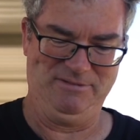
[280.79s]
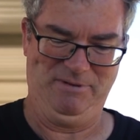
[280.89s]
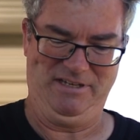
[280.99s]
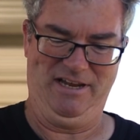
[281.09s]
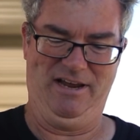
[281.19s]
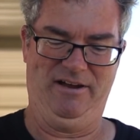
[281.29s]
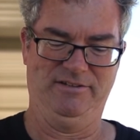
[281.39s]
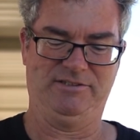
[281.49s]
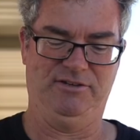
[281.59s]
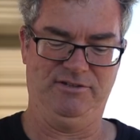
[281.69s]
But yeah,
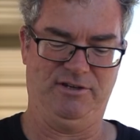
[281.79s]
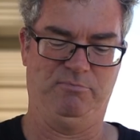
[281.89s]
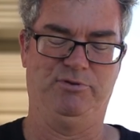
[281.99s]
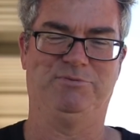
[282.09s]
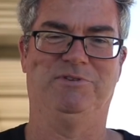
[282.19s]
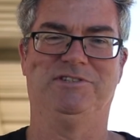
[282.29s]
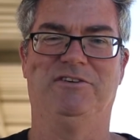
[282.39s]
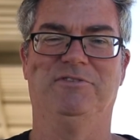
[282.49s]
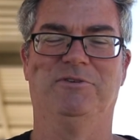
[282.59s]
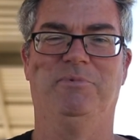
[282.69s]
as soon as I push
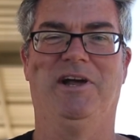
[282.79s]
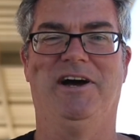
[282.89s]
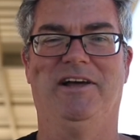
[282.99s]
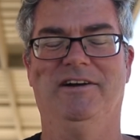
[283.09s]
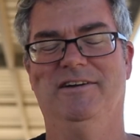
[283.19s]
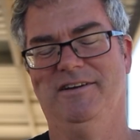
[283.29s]
myself a little bit harder,